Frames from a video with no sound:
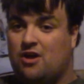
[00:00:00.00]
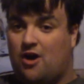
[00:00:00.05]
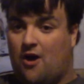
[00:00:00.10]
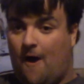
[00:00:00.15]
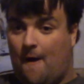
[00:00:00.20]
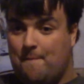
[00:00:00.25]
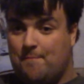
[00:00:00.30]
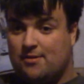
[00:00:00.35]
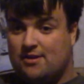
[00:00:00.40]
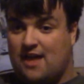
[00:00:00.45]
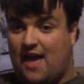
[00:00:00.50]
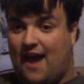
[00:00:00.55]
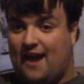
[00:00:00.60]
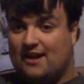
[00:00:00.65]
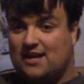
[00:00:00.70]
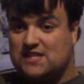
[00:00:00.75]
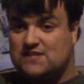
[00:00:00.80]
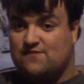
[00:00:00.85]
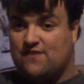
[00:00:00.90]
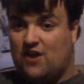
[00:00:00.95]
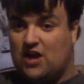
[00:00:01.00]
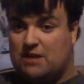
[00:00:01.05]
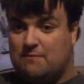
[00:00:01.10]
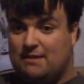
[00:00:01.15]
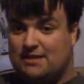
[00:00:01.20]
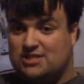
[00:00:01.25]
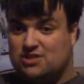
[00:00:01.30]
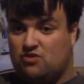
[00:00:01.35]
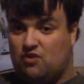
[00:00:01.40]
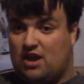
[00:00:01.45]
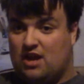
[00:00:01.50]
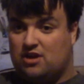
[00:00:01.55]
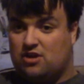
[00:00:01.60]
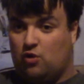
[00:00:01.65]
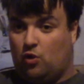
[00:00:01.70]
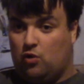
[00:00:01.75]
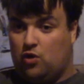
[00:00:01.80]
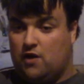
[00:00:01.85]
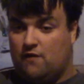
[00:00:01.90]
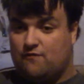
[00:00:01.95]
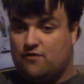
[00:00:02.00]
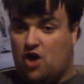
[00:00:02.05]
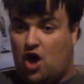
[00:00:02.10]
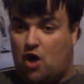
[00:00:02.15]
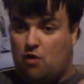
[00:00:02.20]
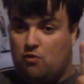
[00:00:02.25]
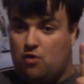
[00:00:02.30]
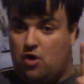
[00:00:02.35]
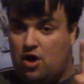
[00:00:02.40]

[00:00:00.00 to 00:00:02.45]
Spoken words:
Our protagonist, Verity, makes a grand total of not